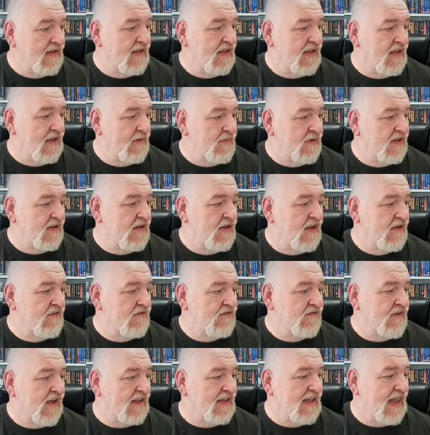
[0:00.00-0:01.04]
Ibn
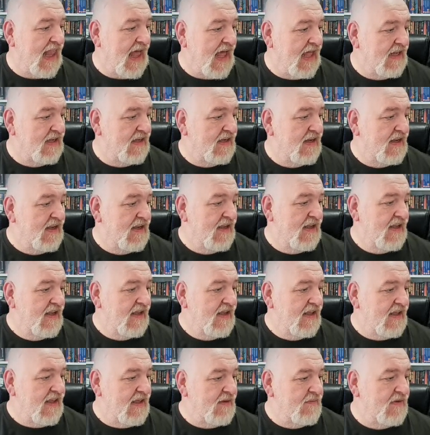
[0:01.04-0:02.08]
Fadlan
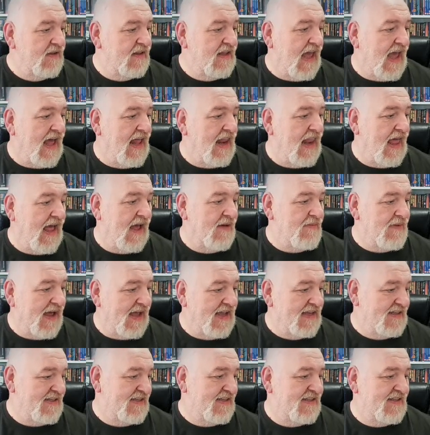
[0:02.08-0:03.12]
Ibn
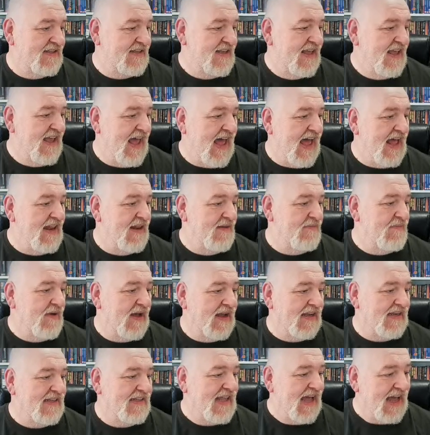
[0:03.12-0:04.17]
al-Abbas
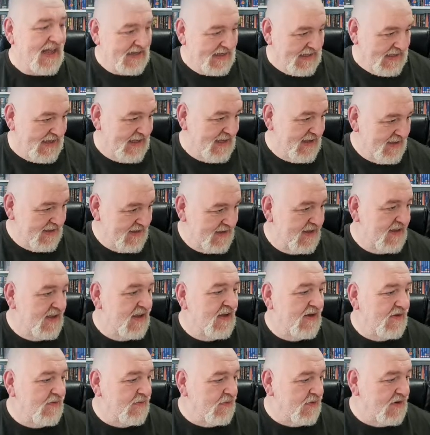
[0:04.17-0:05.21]
al-Baghdadi
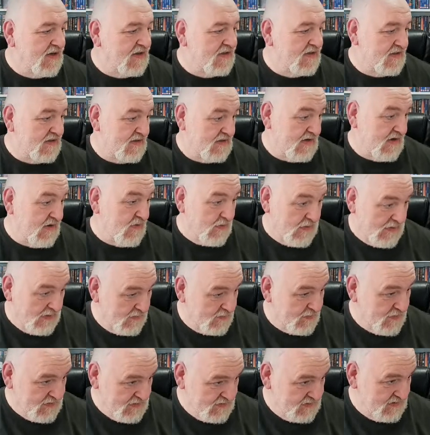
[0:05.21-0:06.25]
was a real
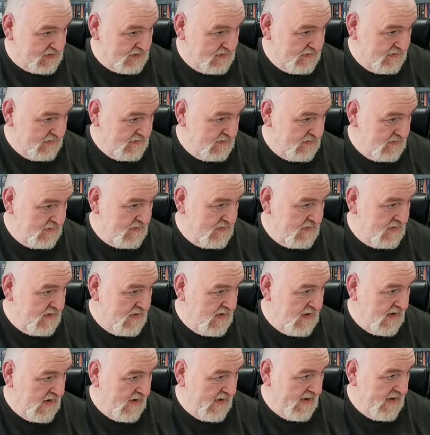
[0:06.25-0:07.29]
person,
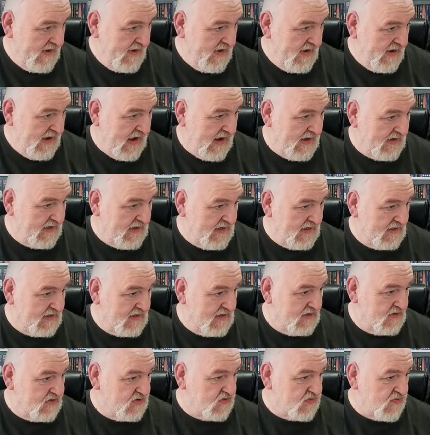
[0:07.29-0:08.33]
and he
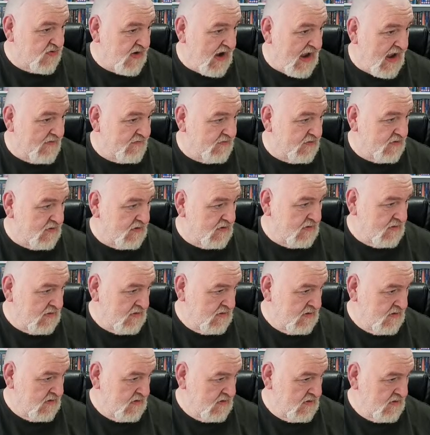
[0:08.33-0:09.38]
did travel
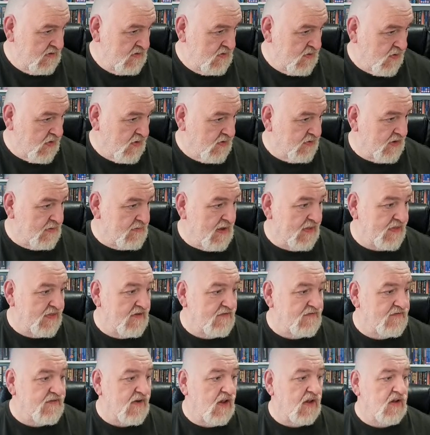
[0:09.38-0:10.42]
north and met the
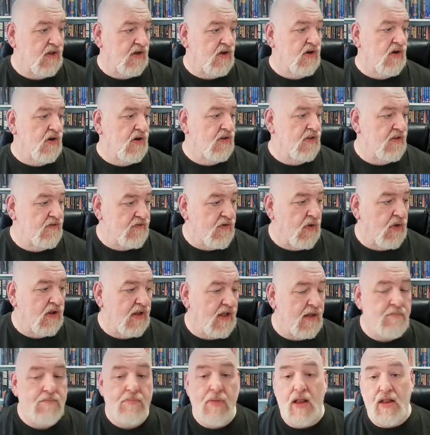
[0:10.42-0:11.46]

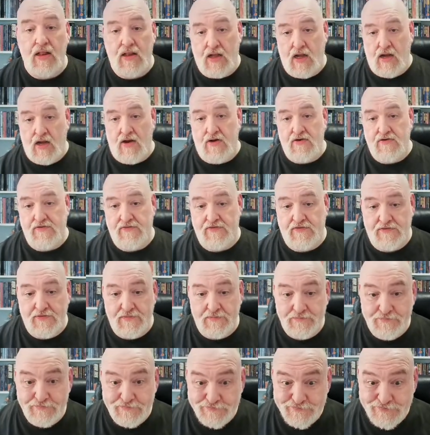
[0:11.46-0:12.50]
Volga Bulgars.
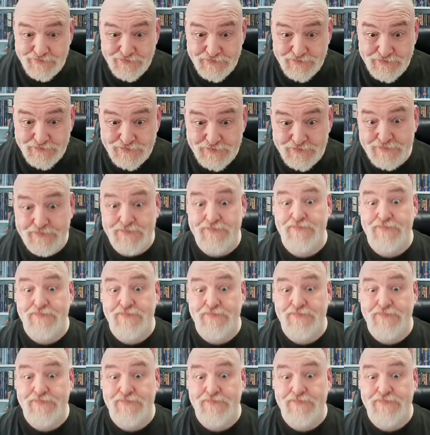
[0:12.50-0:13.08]
Mm-hmm.